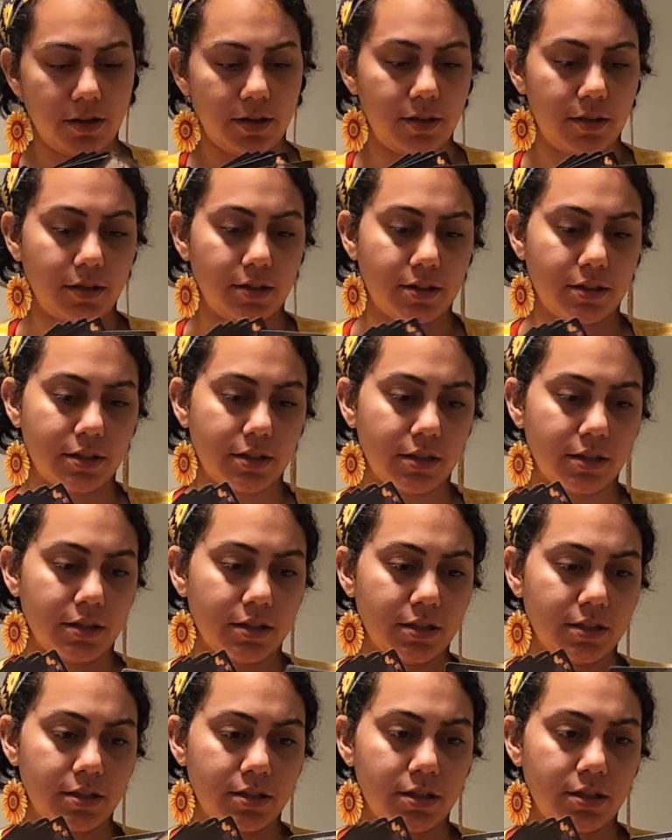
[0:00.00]
This
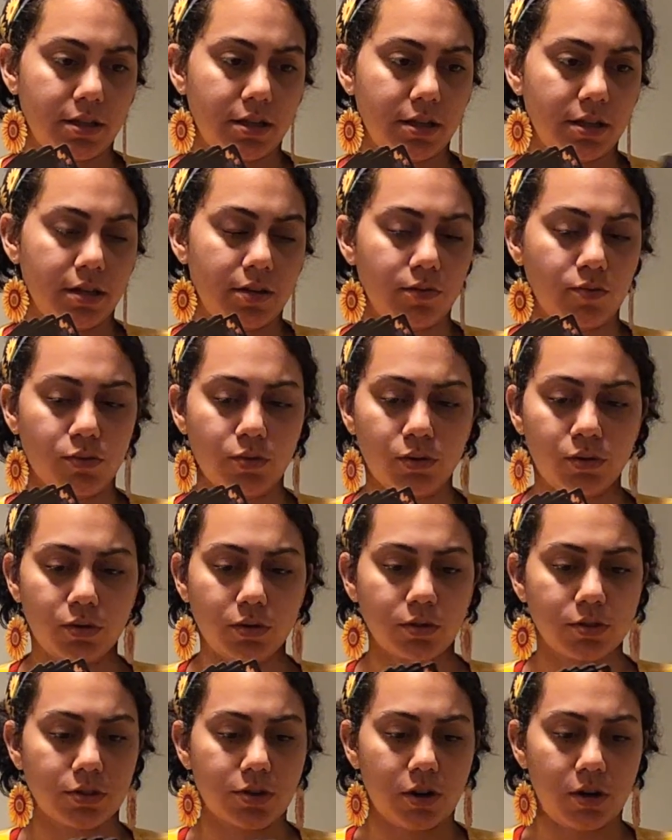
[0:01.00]
is ruled cards,
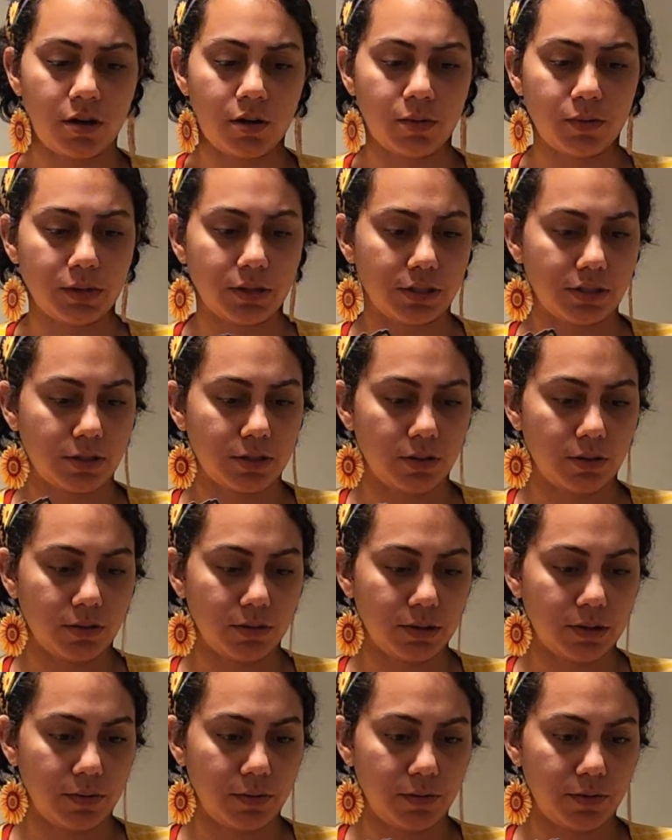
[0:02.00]
ruled uh, card, which is
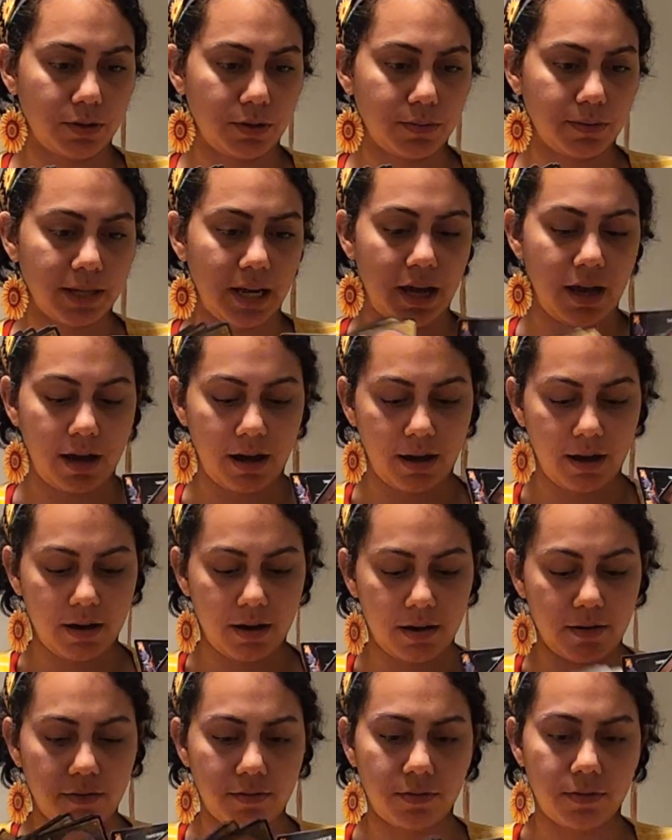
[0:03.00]
always helpful for them to
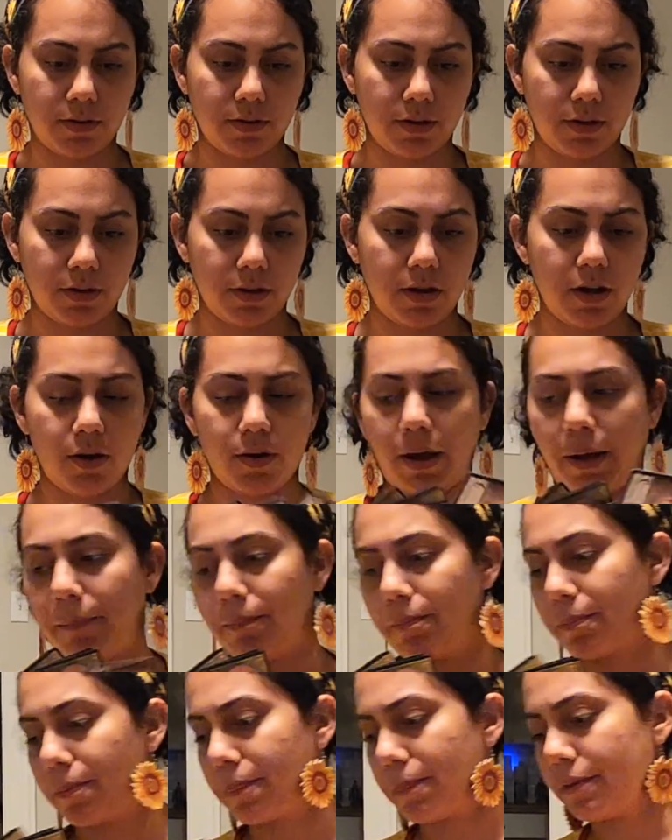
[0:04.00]
have. Okay,
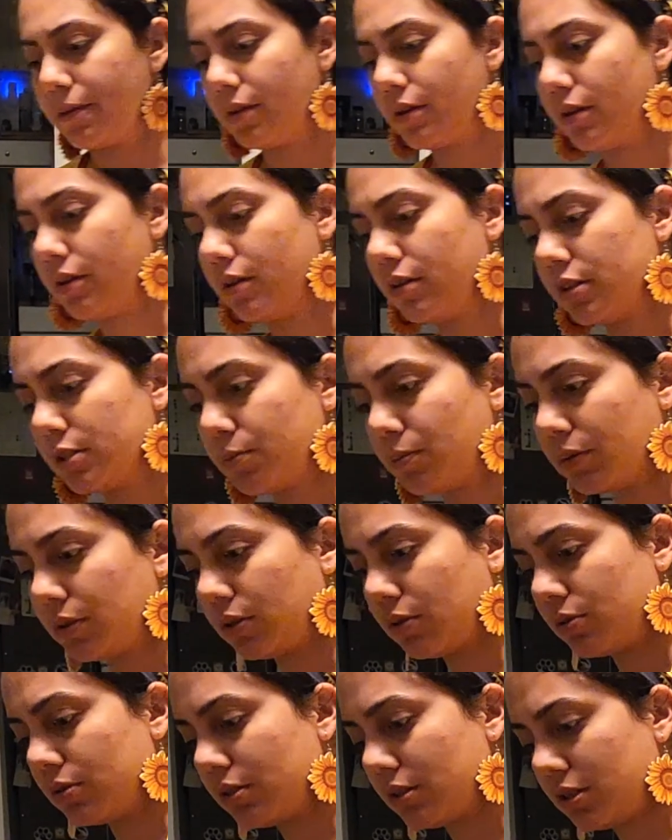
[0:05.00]
let's put
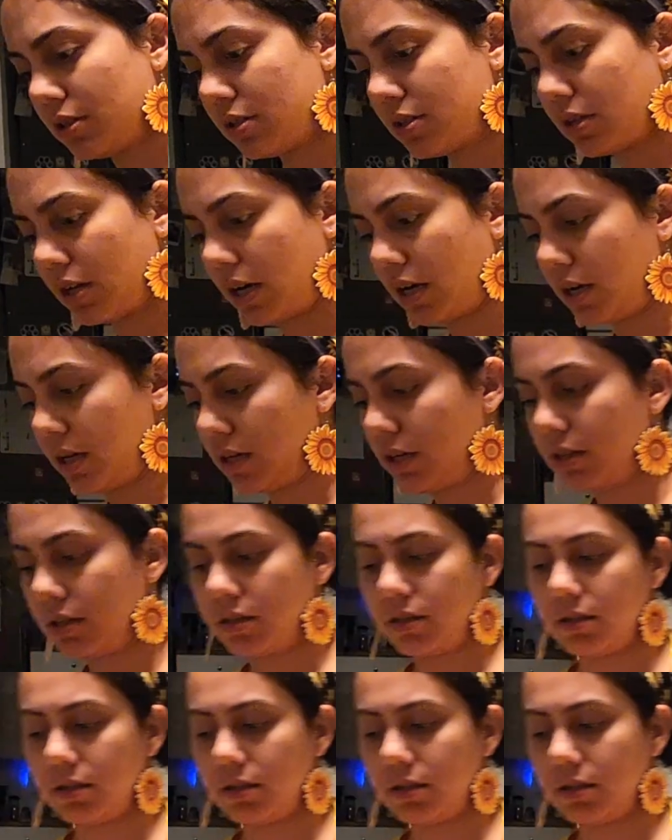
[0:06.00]
those to the side.